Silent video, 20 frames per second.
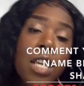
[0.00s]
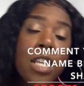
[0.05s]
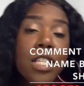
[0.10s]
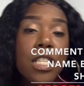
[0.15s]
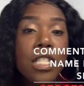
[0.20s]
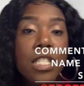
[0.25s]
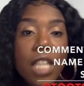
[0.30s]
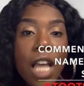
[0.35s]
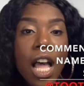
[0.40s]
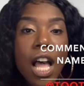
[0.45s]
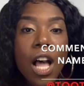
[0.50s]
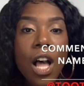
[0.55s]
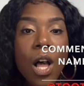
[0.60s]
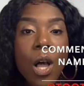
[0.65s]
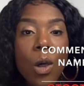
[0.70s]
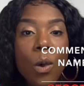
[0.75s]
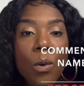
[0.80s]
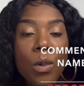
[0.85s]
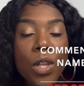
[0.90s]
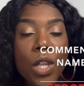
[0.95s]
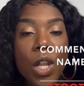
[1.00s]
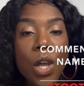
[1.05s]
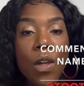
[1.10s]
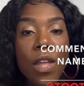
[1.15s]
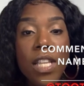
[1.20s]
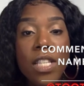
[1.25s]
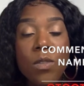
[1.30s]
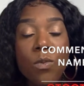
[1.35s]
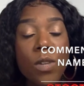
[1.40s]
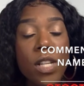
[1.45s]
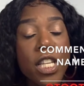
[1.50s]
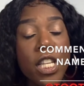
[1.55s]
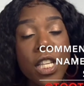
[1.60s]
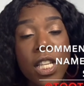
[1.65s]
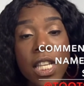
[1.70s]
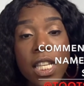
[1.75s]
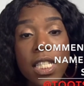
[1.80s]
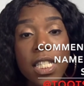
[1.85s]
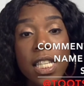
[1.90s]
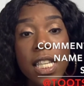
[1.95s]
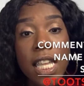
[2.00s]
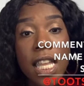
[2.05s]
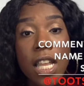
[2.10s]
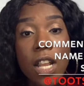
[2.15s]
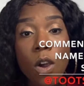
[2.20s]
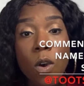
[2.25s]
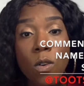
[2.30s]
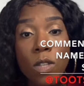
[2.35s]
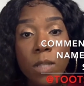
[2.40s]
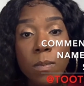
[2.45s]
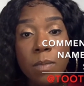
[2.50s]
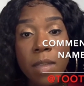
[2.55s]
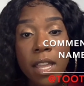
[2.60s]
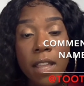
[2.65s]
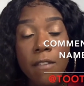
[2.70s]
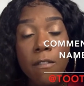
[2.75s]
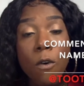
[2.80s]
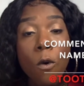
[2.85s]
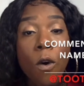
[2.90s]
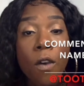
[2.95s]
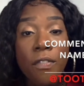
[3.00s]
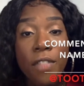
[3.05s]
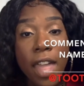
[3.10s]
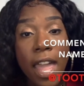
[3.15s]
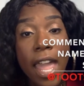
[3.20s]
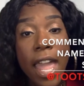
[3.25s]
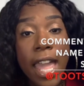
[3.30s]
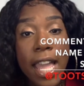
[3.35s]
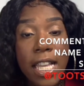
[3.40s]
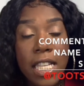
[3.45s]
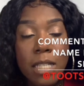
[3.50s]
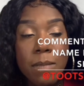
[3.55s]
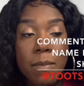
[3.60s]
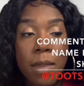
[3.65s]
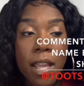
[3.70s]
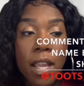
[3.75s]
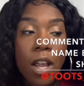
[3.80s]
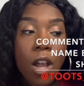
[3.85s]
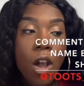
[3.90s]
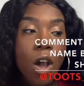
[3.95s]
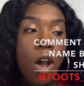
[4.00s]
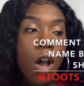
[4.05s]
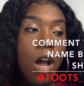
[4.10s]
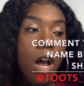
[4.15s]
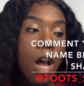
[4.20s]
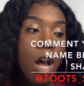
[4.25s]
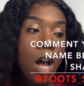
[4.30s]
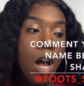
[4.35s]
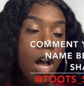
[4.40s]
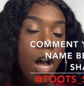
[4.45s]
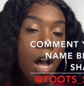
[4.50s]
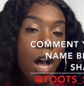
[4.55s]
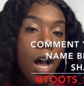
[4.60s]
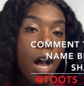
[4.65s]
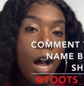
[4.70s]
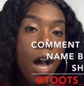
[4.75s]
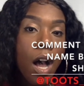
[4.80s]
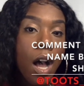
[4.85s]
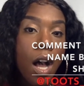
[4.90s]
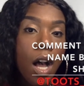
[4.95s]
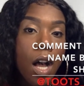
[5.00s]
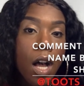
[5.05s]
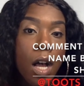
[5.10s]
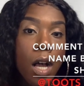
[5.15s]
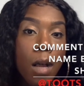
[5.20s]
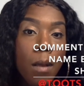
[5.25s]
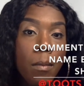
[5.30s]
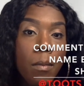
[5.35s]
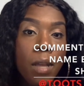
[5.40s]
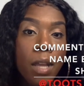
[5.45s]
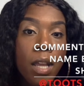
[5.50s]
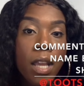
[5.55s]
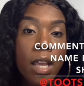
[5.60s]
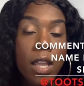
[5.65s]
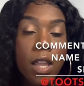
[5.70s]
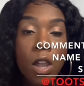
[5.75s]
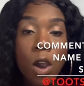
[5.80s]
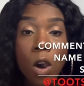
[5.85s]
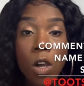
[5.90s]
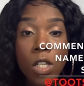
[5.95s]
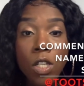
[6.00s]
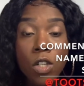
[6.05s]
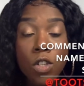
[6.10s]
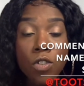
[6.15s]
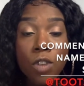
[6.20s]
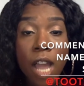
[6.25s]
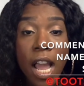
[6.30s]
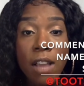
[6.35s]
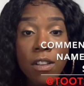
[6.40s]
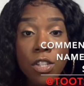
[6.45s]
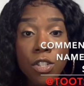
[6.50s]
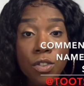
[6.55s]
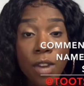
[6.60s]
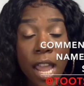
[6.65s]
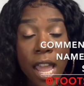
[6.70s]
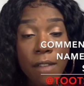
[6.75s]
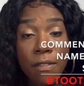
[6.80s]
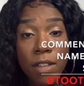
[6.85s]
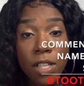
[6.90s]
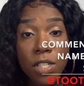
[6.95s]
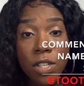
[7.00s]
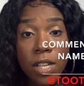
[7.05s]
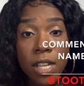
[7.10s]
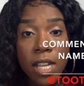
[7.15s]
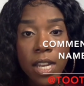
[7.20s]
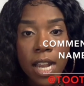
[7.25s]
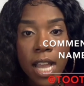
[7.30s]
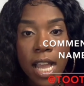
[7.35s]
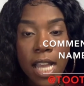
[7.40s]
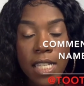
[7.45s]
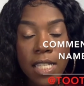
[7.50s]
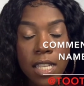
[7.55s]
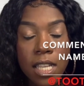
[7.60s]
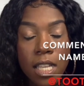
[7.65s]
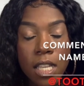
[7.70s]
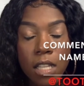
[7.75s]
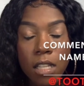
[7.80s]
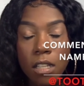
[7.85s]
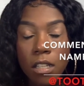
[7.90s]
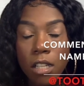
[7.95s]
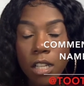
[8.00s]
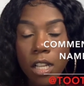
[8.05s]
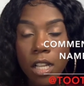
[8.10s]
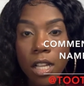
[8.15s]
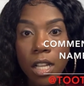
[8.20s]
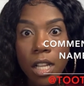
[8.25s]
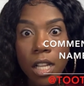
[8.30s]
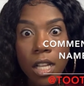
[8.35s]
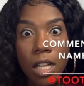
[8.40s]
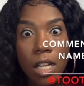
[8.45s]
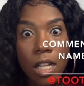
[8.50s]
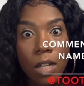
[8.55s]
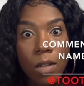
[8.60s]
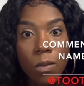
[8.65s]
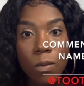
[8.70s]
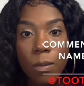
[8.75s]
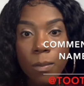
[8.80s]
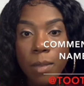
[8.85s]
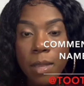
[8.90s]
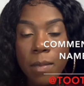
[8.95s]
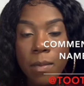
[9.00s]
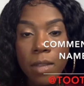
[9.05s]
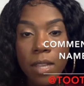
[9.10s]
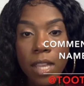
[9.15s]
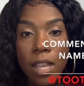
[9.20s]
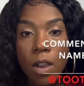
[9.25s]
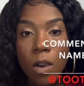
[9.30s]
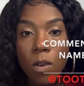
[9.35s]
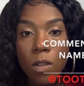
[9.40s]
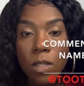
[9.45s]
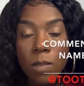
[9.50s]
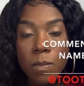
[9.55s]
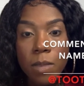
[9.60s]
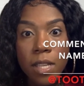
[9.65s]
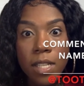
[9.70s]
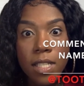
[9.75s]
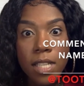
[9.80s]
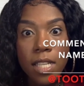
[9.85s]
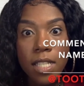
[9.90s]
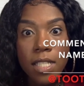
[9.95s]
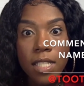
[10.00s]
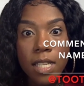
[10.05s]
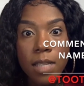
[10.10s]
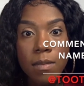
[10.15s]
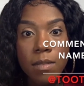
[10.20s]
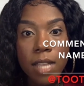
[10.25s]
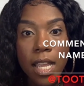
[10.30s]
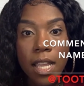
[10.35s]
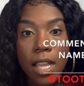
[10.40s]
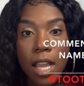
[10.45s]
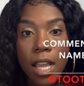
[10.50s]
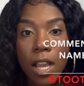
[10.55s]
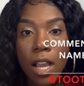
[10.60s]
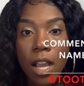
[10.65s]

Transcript: So, it's really good to get host pick on that aspect. It also drives traffic to your closet. When people get host picks, it seems like,